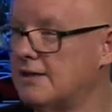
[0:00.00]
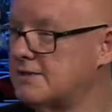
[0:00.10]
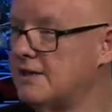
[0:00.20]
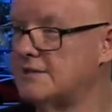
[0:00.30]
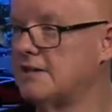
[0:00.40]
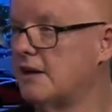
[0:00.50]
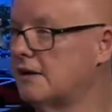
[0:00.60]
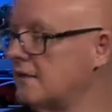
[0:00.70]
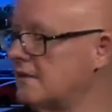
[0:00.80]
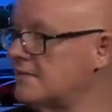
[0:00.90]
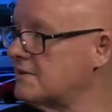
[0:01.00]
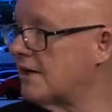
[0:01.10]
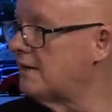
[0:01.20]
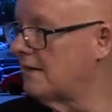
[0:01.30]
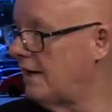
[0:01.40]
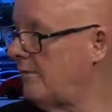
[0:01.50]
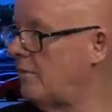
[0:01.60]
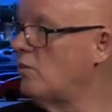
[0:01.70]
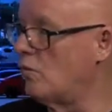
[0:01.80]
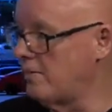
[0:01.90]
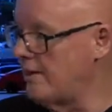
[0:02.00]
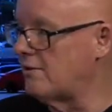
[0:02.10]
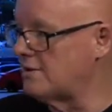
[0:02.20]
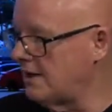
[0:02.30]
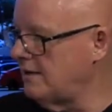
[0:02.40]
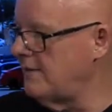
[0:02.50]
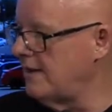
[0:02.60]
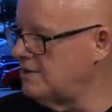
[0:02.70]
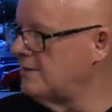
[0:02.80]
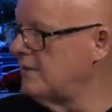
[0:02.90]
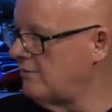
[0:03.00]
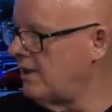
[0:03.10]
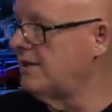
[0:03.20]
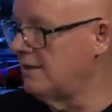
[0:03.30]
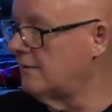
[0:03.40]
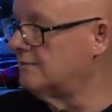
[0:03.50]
I said, it's not going to come a second time. We better take advantage of it right now.